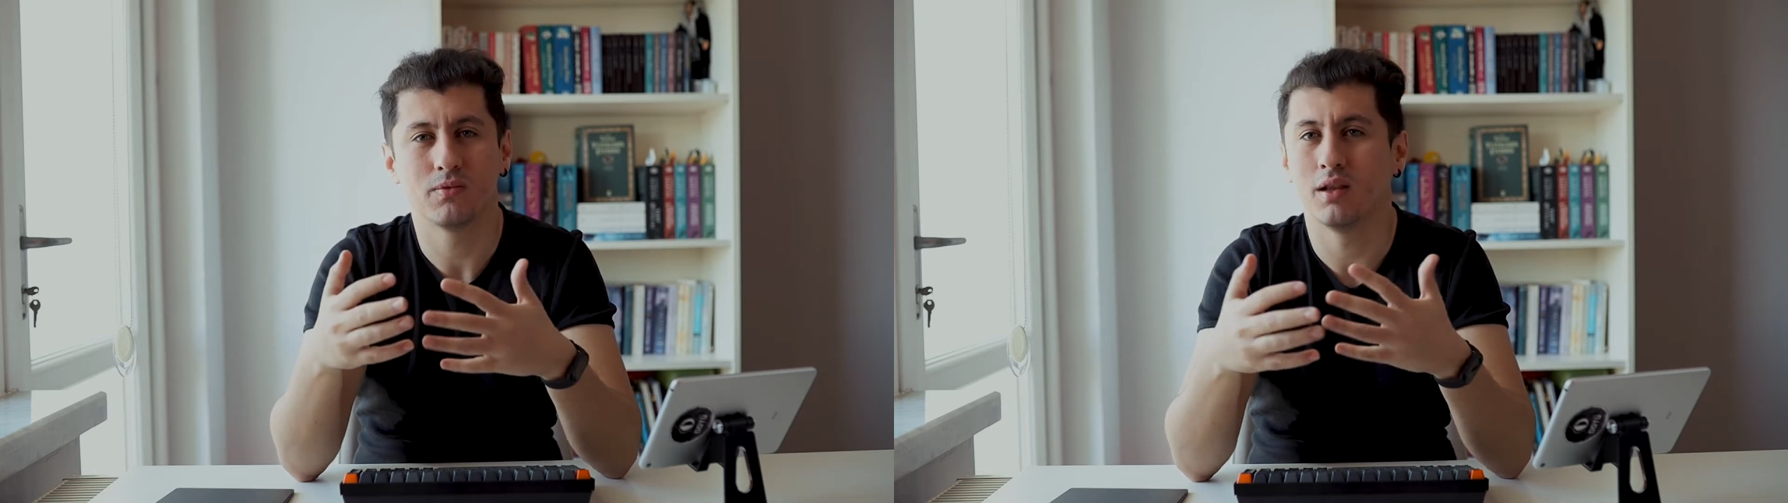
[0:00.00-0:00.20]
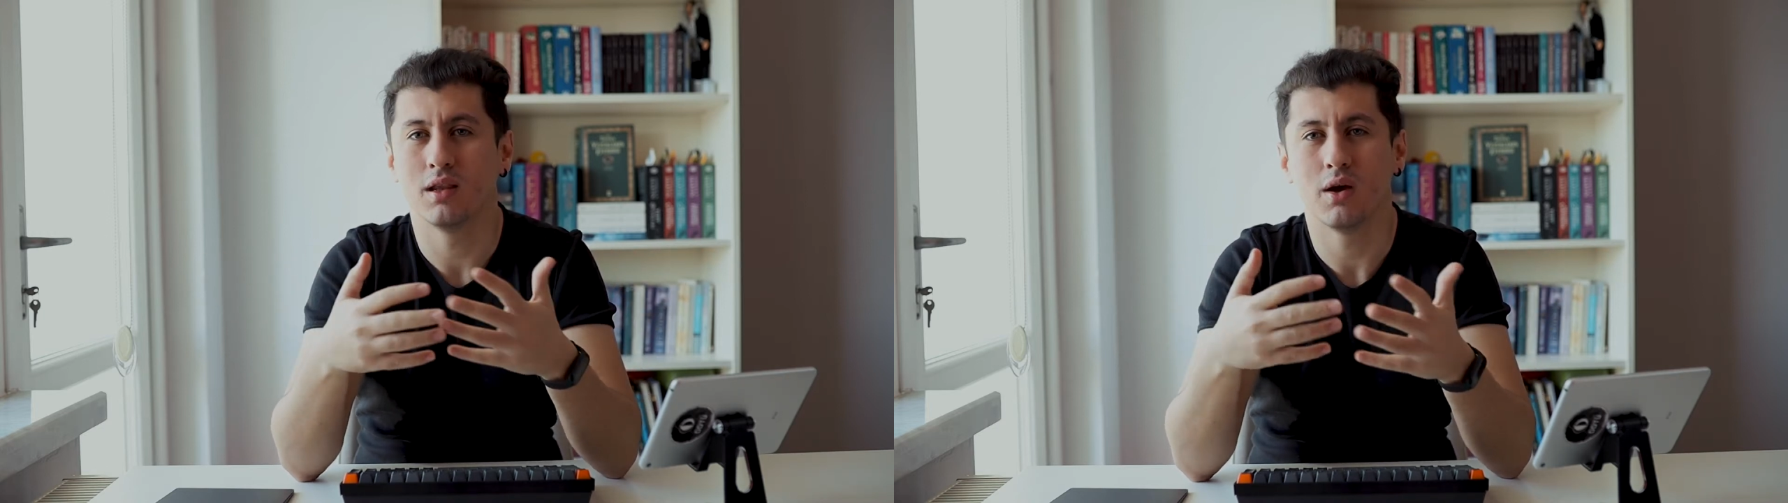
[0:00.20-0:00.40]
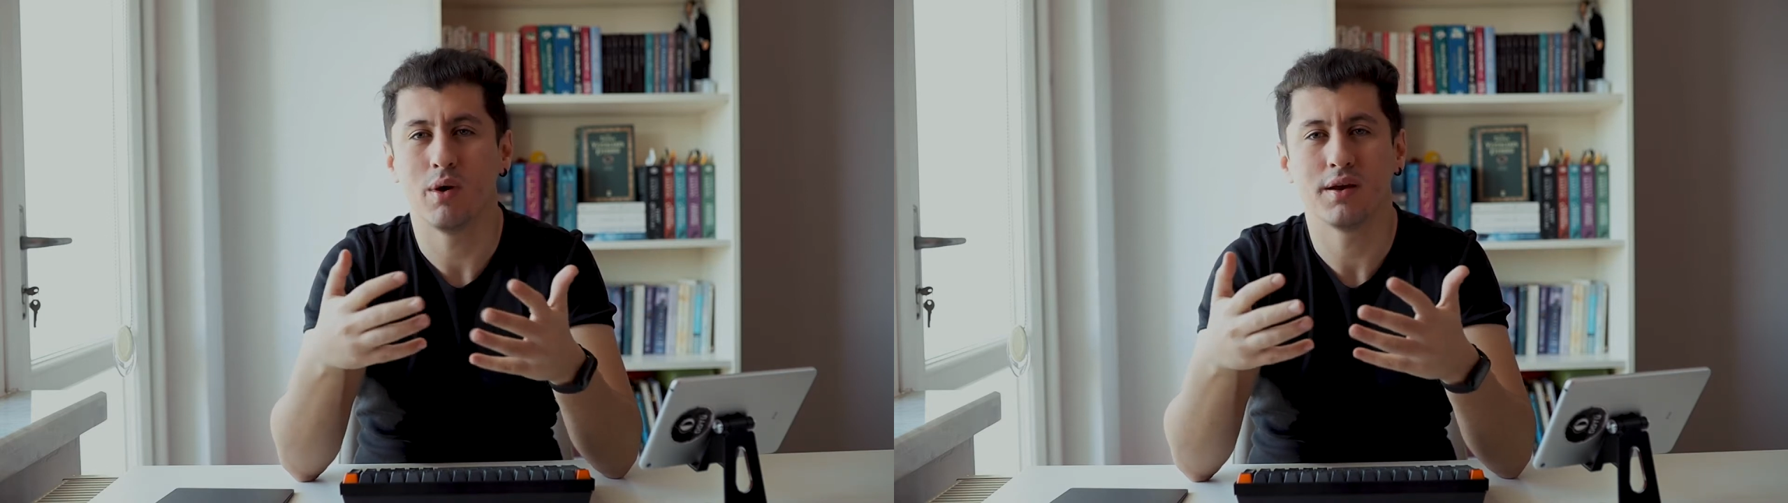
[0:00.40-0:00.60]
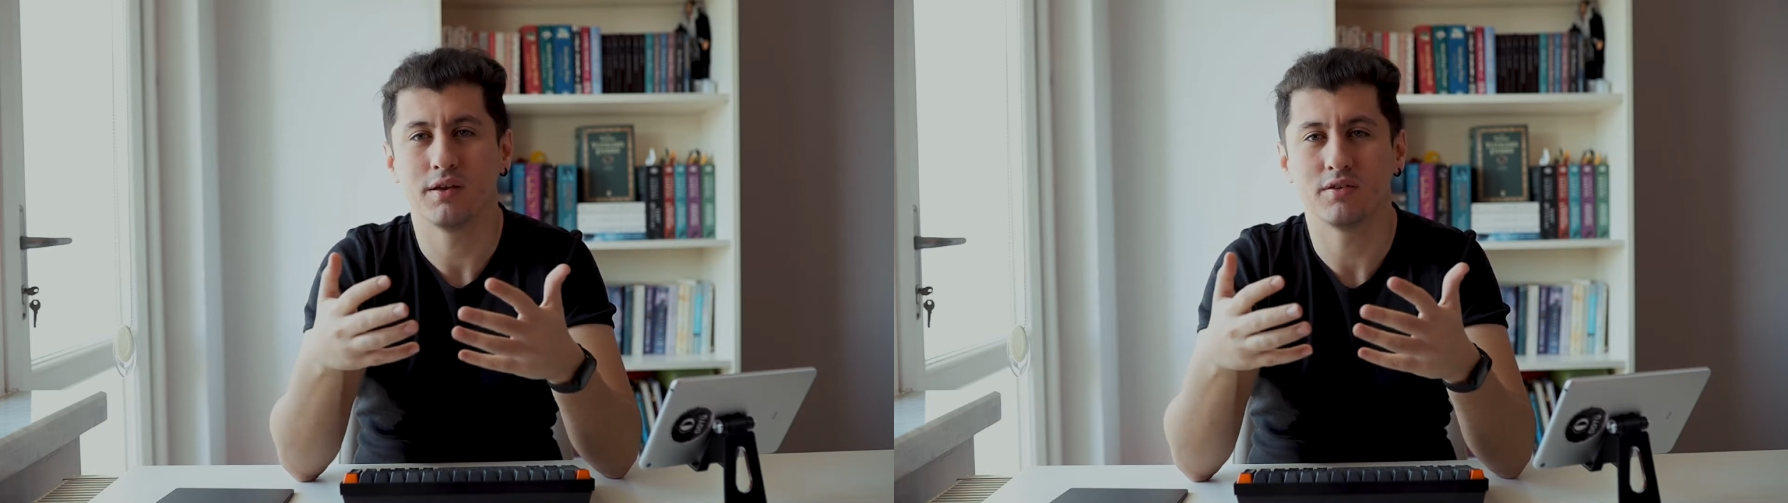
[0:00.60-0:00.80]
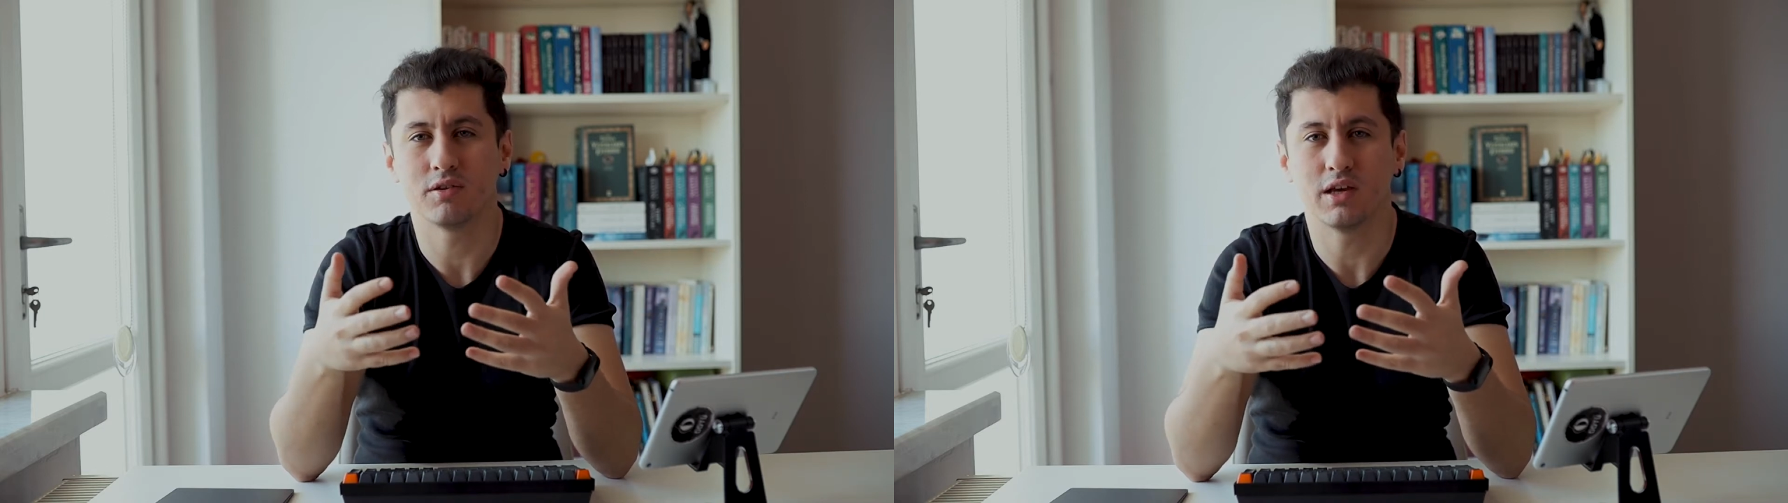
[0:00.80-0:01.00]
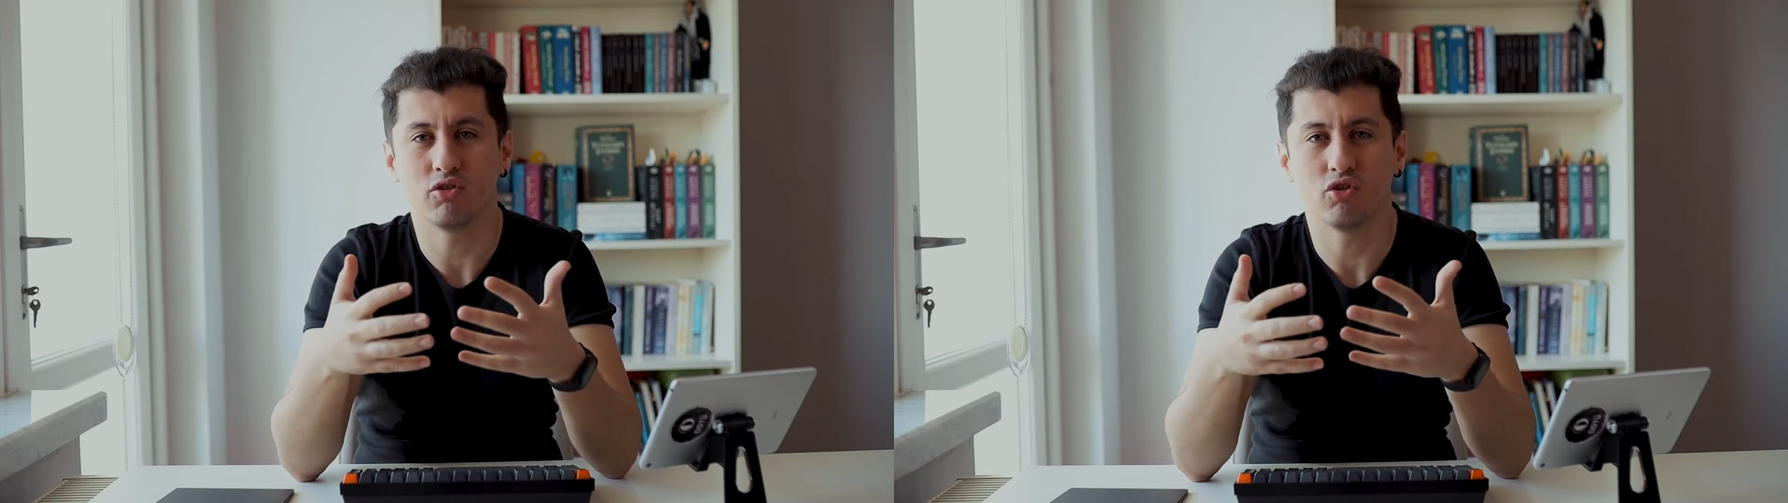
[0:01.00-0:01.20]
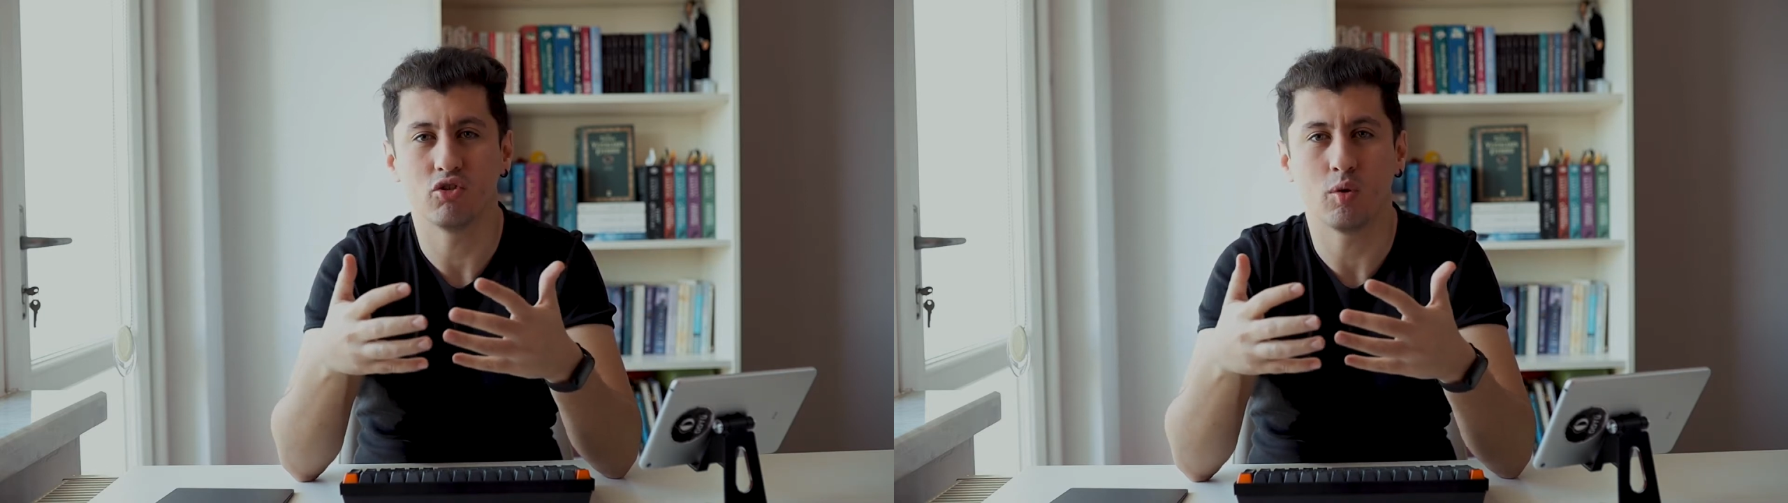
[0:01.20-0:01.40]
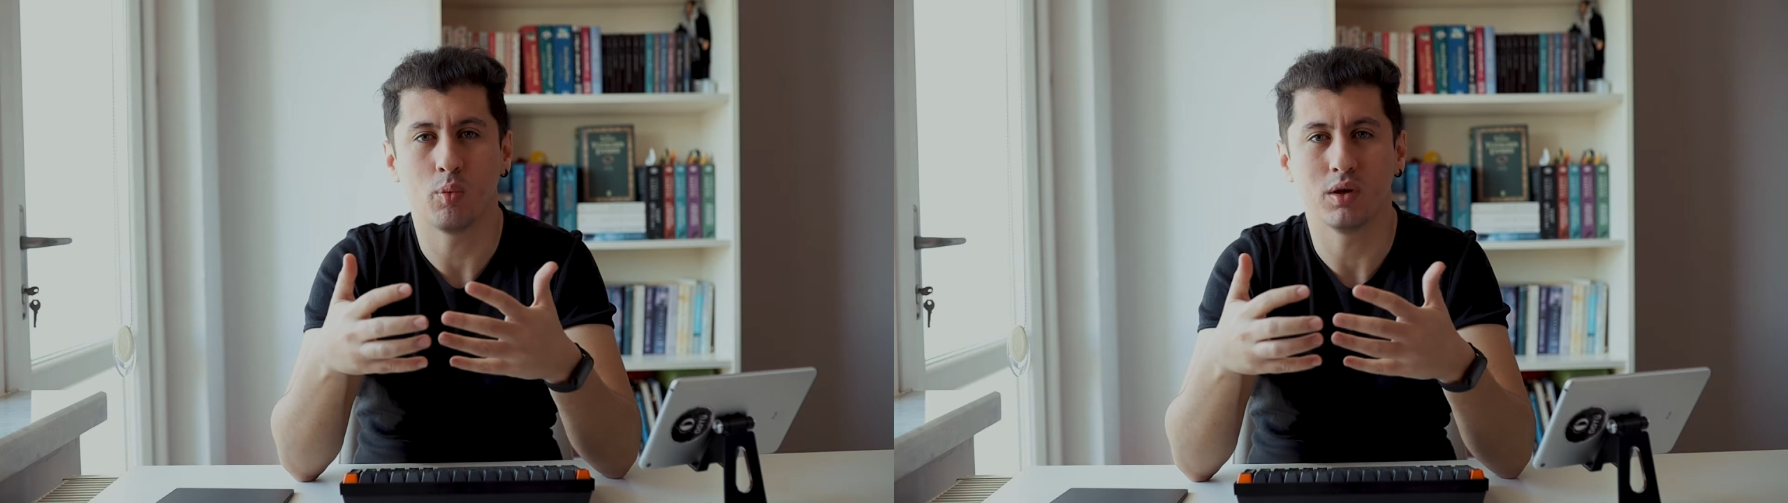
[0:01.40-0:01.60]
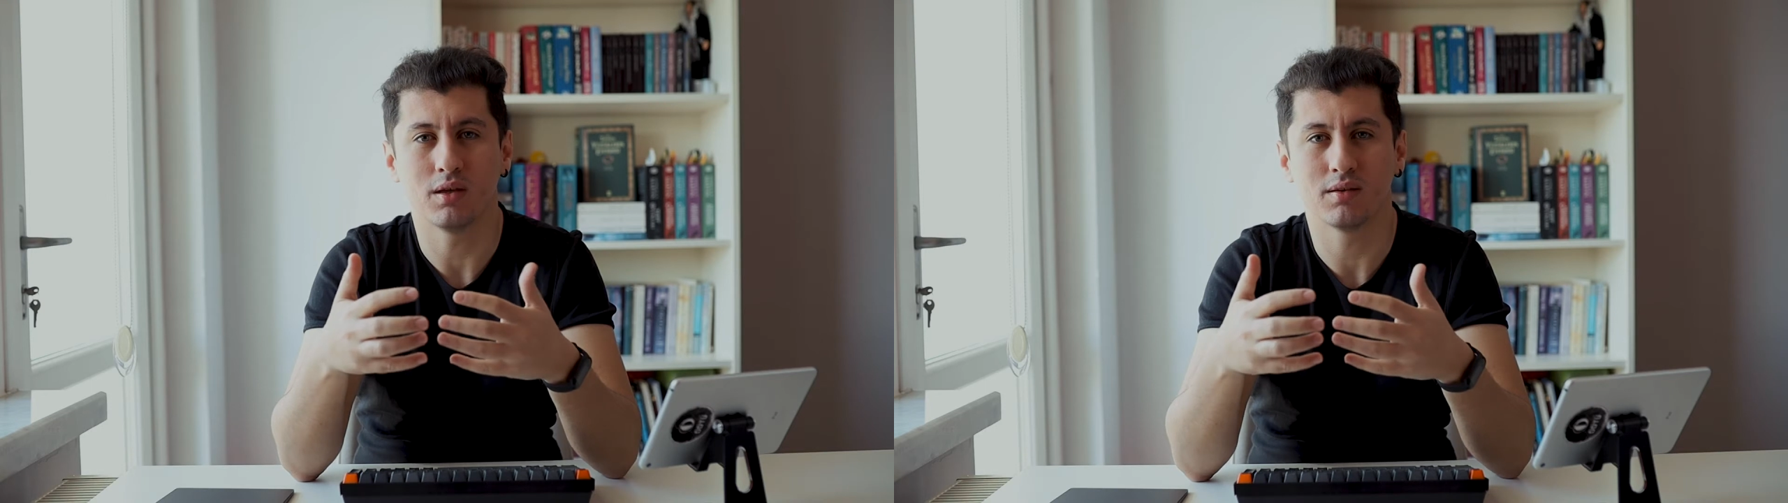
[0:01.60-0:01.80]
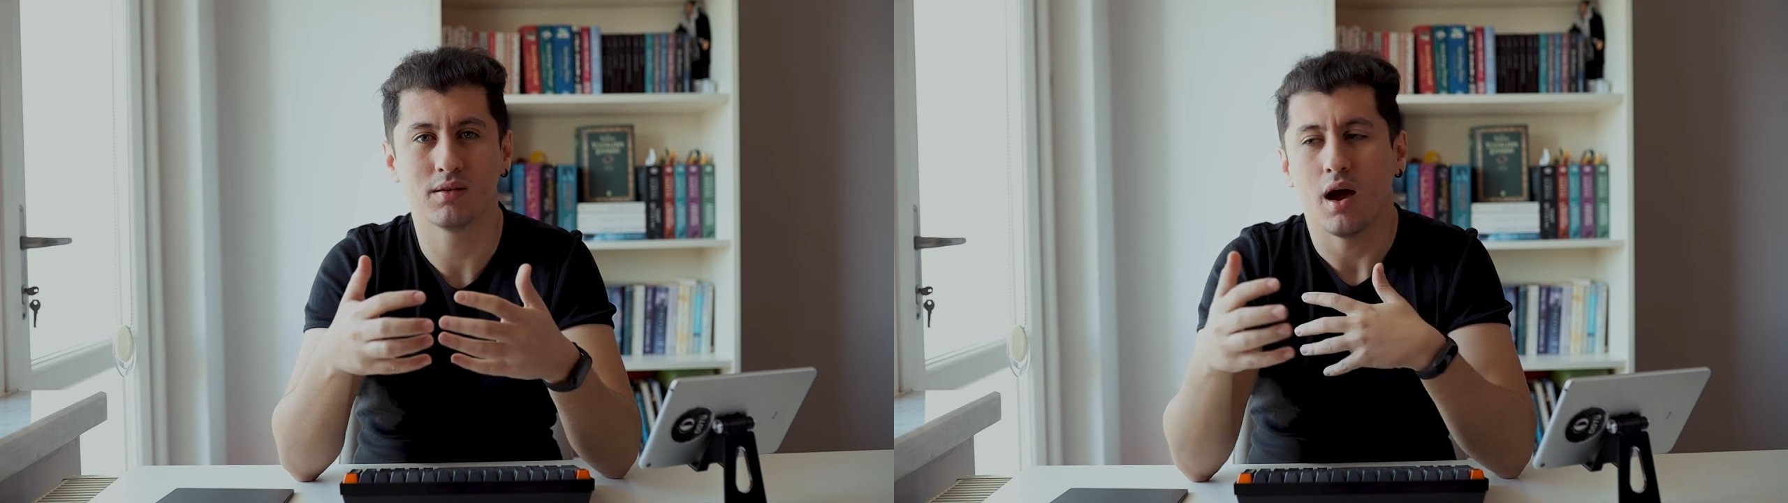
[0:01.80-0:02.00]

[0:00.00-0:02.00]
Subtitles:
a love and hate relationship with it.